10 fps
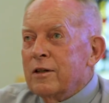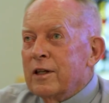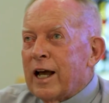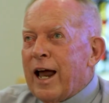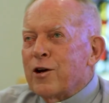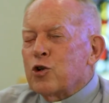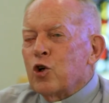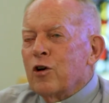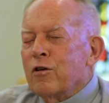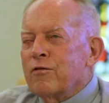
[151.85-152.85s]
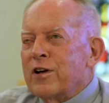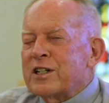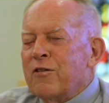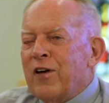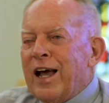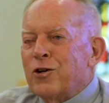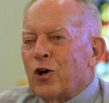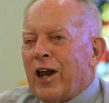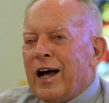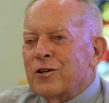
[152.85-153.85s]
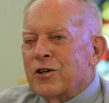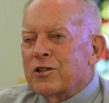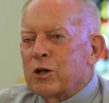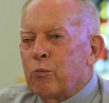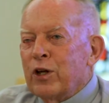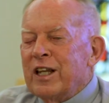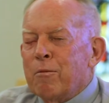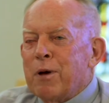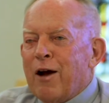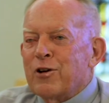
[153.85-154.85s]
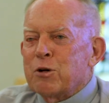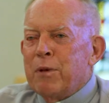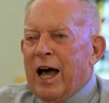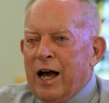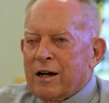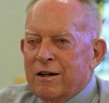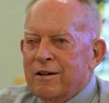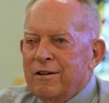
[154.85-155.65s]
They kind of serve as evangelizers to bring their parents back.